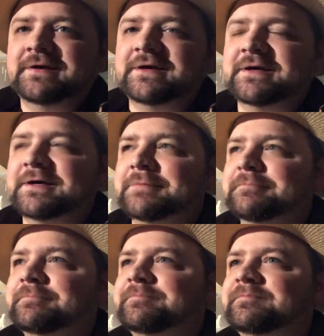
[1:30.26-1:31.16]

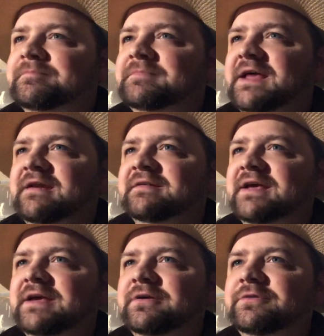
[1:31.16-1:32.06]
that
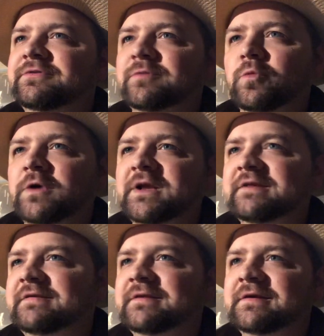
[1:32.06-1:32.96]
entails and what
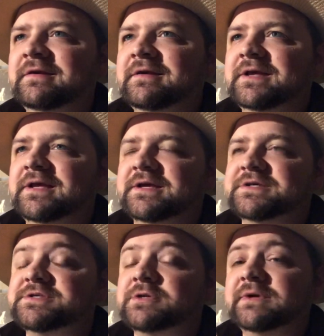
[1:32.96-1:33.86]
it
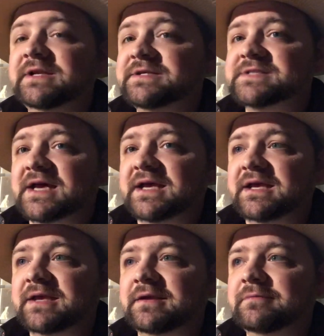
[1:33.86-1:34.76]
is. So it's
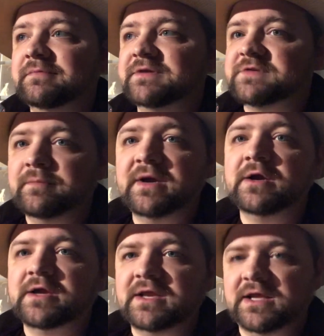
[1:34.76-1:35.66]
an
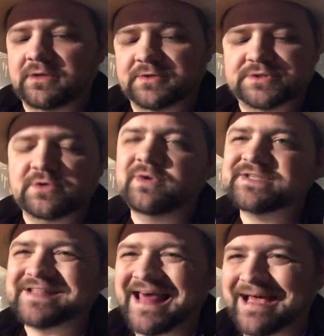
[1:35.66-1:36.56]
American English. So what
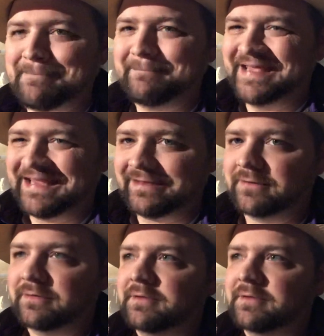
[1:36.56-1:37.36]
does that mean?